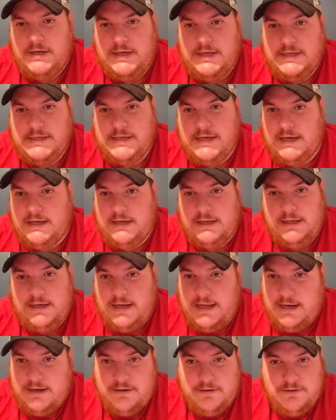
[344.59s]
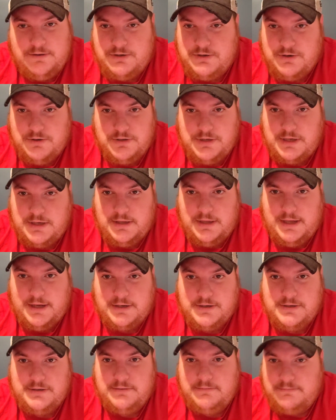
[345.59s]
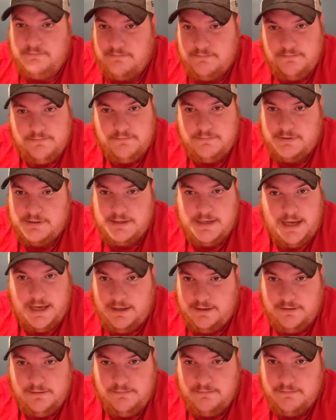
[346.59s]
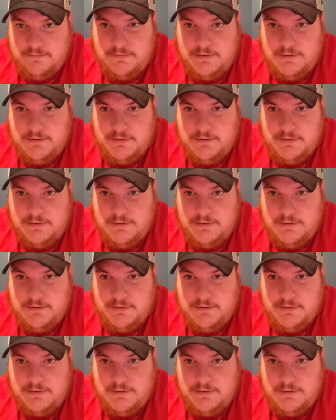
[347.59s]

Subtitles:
he's got to get added to the jersey collection. He's got to.